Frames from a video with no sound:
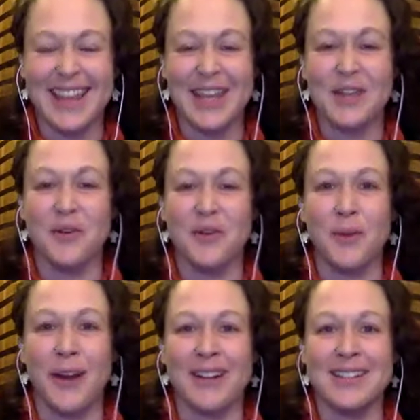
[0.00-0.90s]
Thank you for
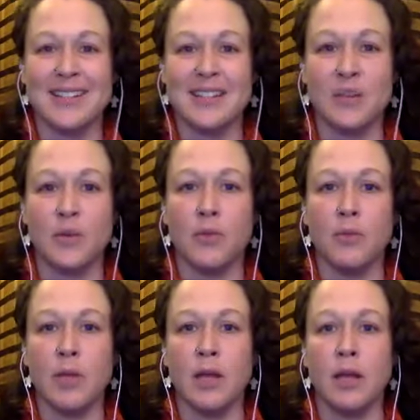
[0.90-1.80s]
practicing with
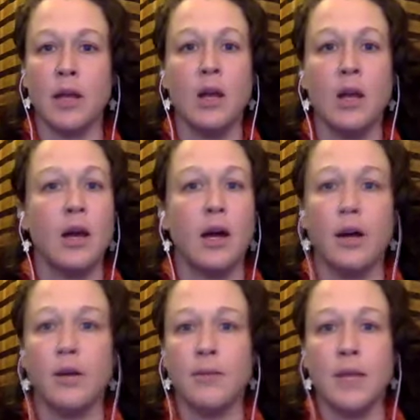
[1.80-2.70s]
me.
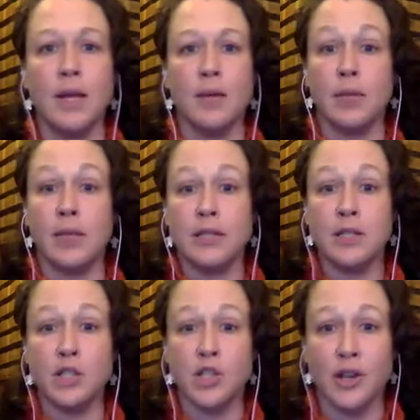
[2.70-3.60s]

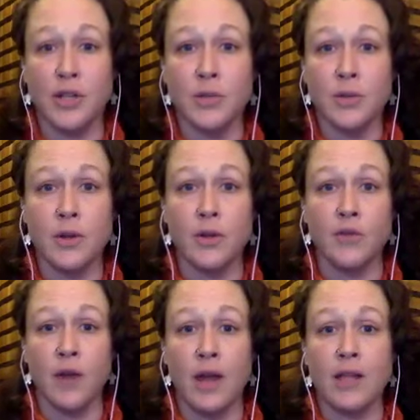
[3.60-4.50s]
Please share this with your
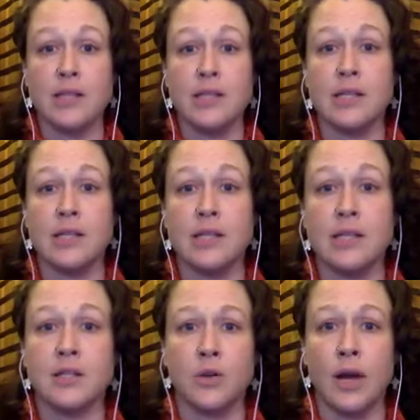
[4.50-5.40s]
friends.
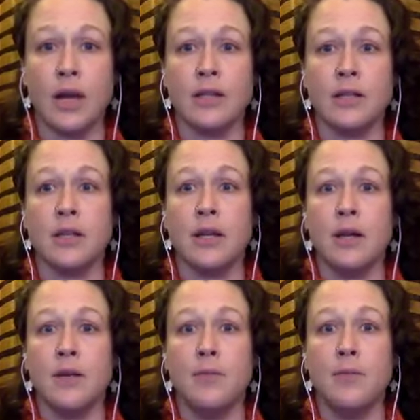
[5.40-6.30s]
This is a
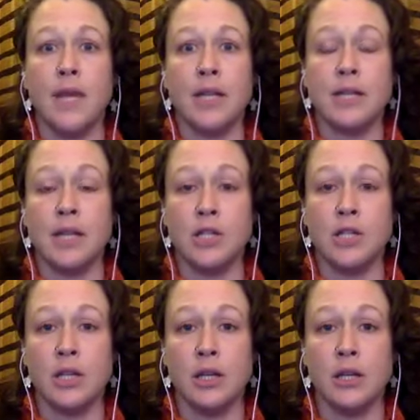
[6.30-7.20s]
great
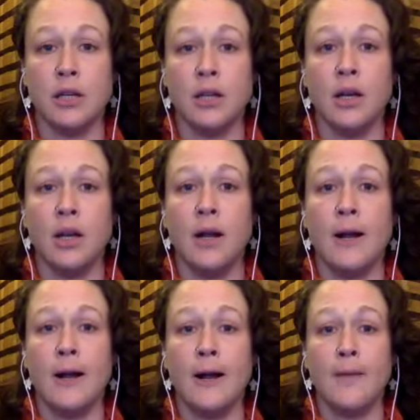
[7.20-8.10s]
meditation
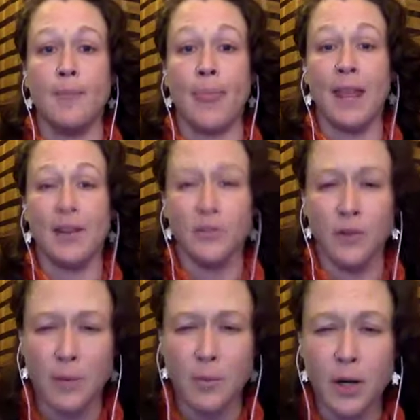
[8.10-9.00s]
and
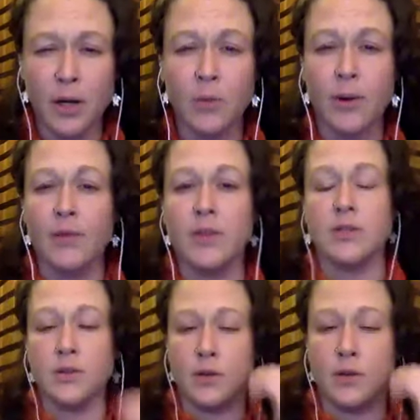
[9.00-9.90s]
framework around
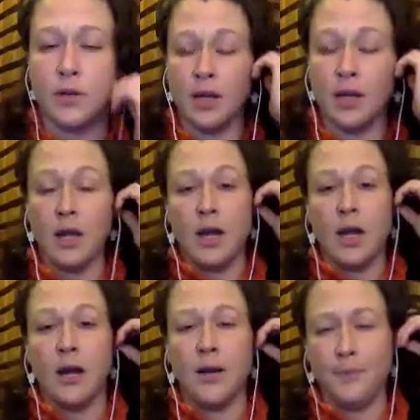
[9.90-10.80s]
these three
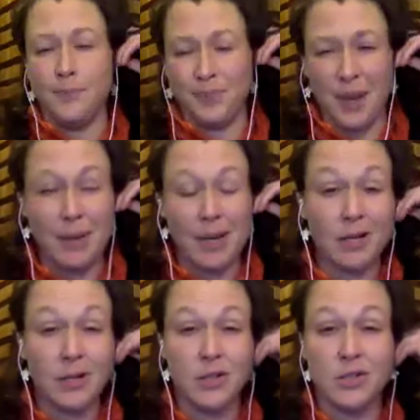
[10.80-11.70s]

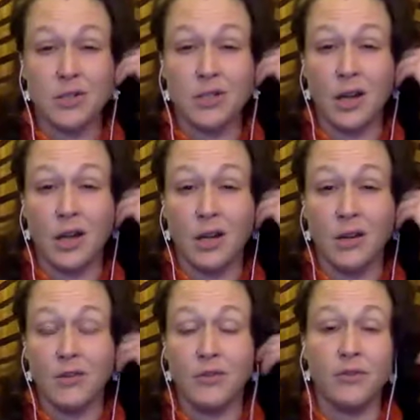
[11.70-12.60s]
pillars
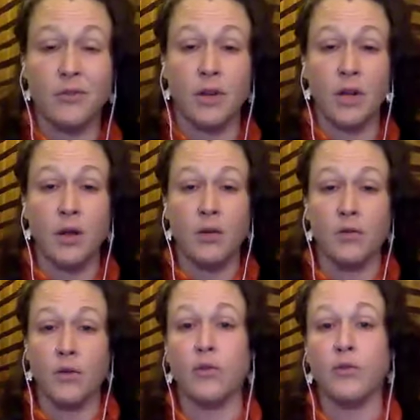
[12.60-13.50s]
of
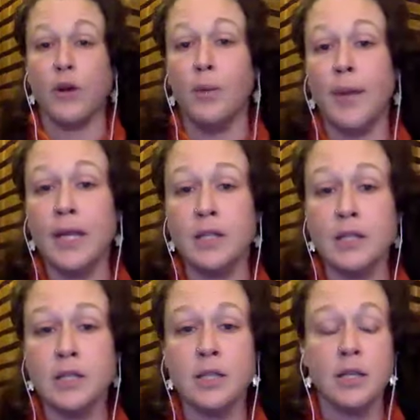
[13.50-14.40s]

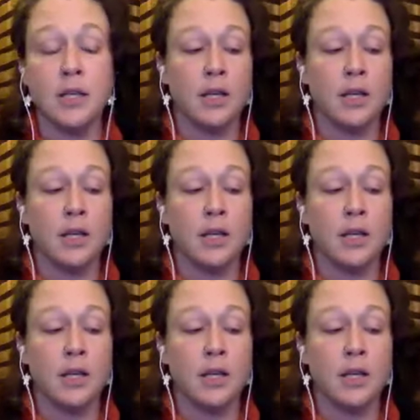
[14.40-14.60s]
fulfillment.